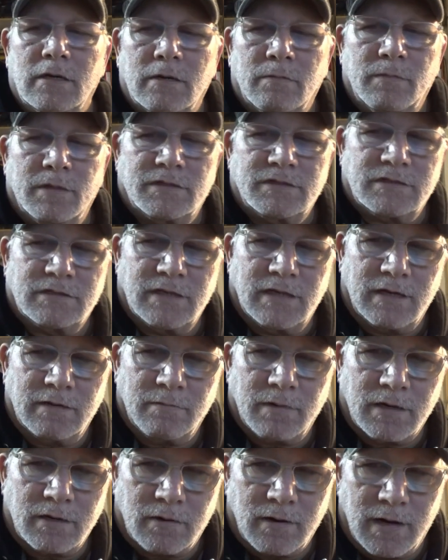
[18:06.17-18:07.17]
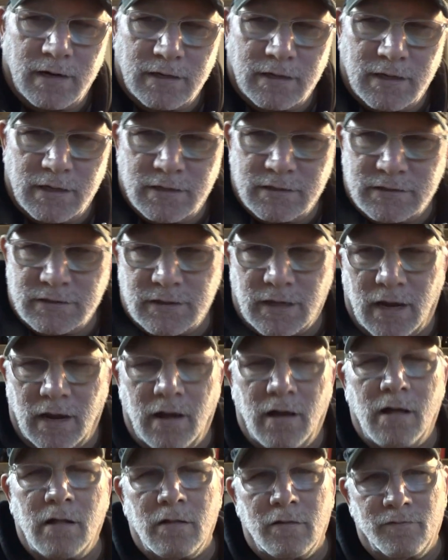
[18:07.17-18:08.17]
miss seeing my grandkids,
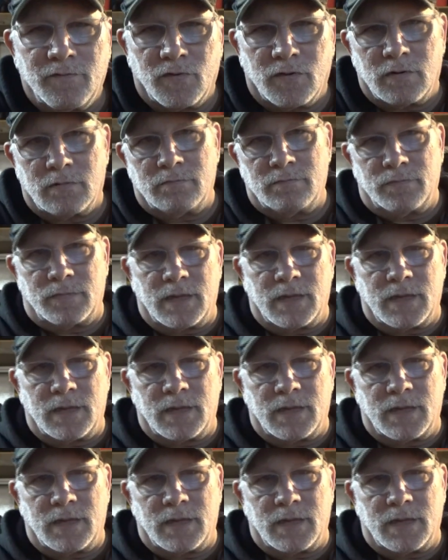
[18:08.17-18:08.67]
all of them,